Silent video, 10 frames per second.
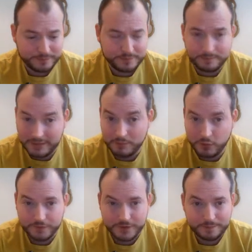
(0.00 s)
be
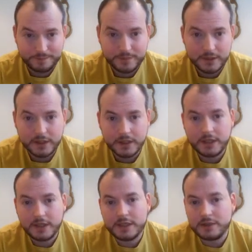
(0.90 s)
moved.
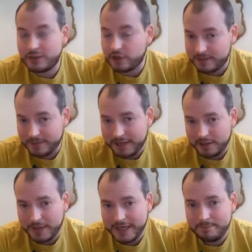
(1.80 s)
So he tries some
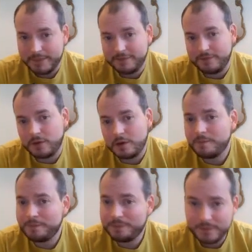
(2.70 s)
counterplay, b4,
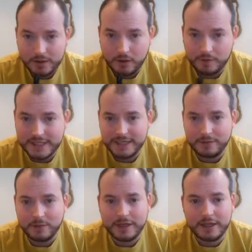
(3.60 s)
obviously
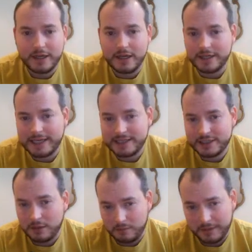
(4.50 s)
gains
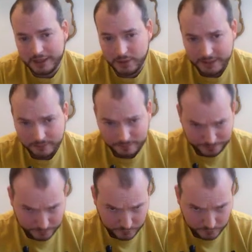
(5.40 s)
time on my queen.
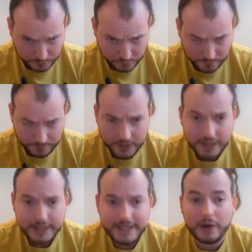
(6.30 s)

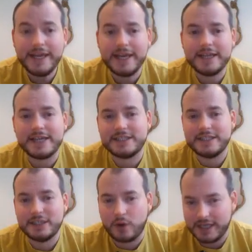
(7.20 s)
Now here is
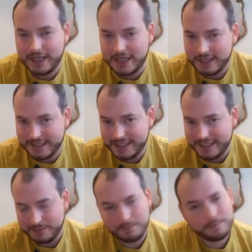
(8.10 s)
actually quite a
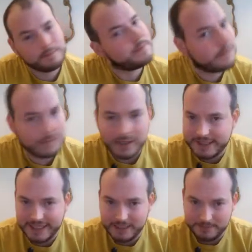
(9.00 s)
sneaky
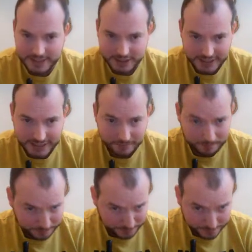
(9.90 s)
position here.
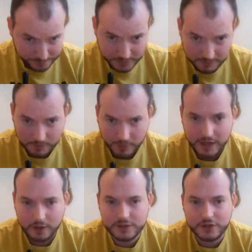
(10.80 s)
Remember, we're
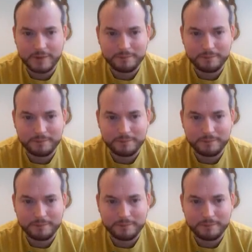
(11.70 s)
low on time.